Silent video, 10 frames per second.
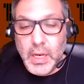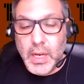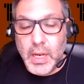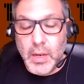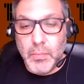
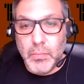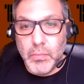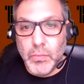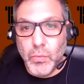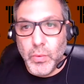
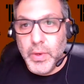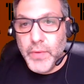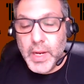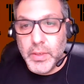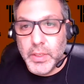What we
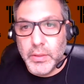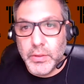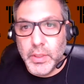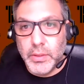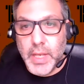found
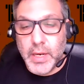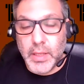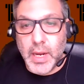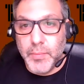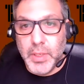is that a
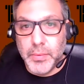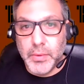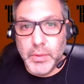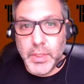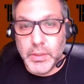lot of people
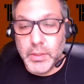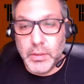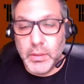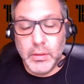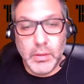are just
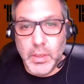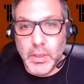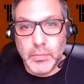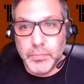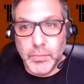
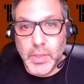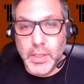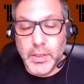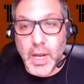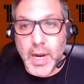
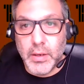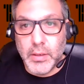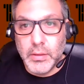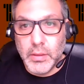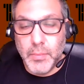in
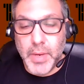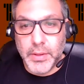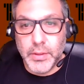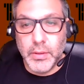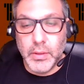denial
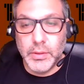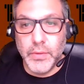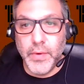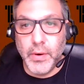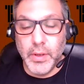about the
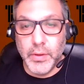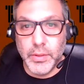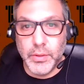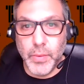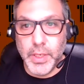severity of the
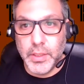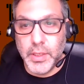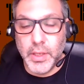situation.